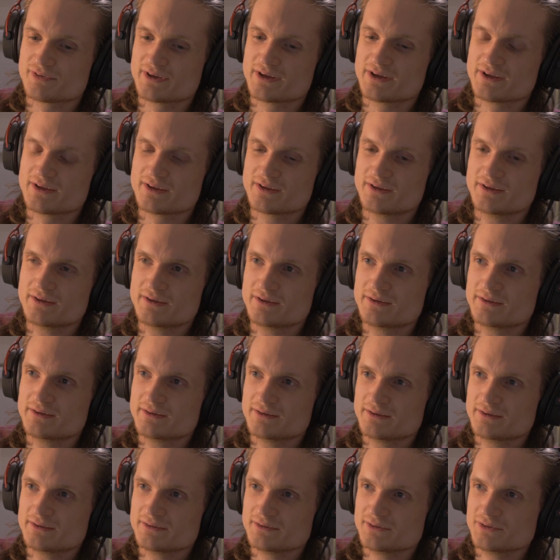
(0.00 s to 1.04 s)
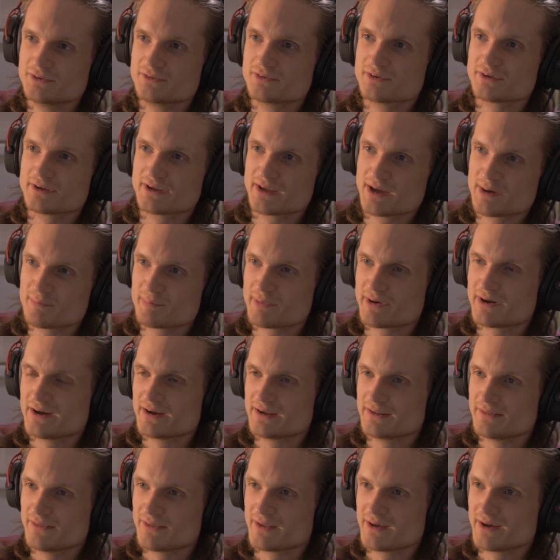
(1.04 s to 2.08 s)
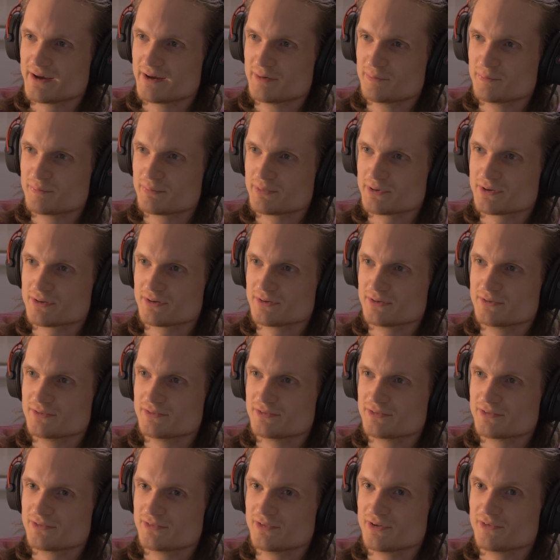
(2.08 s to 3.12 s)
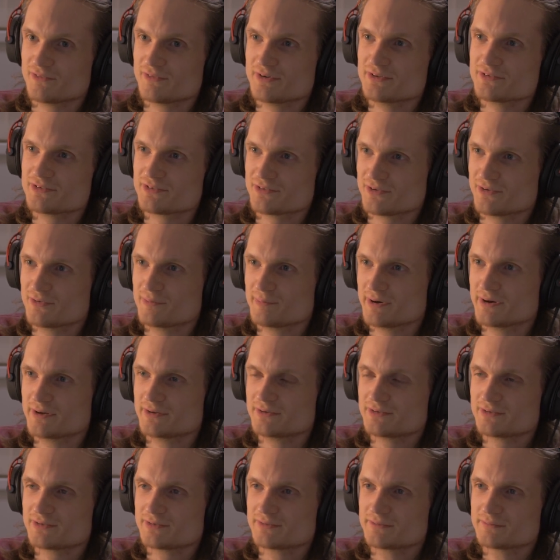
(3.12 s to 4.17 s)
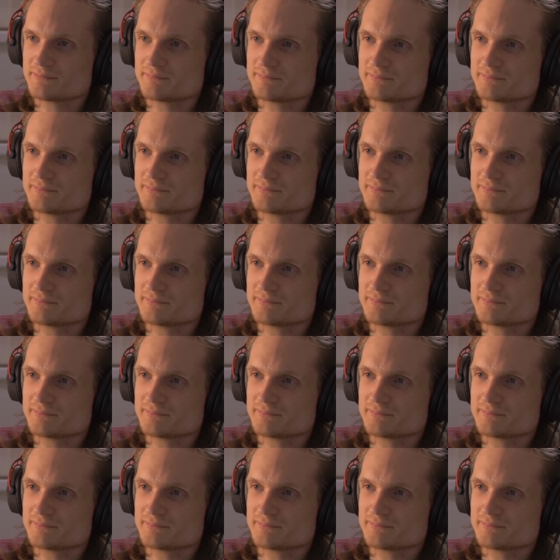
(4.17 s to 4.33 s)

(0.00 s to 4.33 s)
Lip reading: like you can get behind that because there is so much.